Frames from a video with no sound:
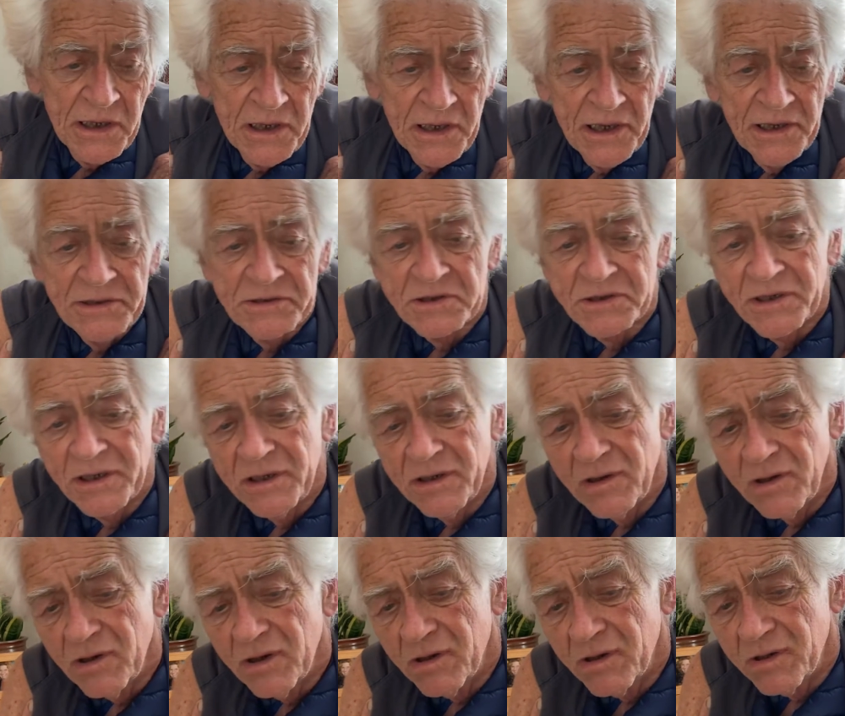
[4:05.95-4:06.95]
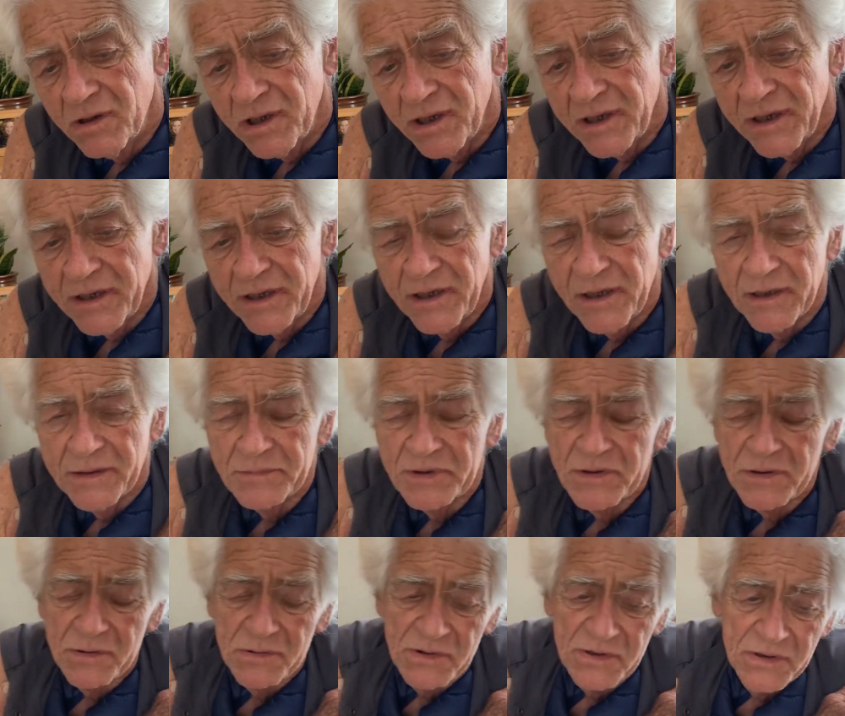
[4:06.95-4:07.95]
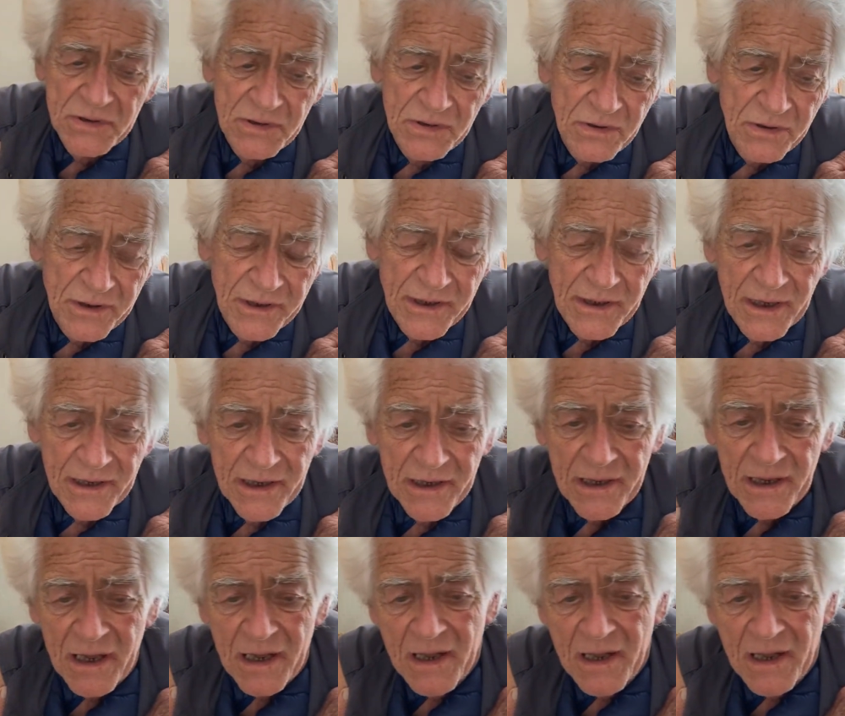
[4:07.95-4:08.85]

and say, oh, honey, I'm so sorry that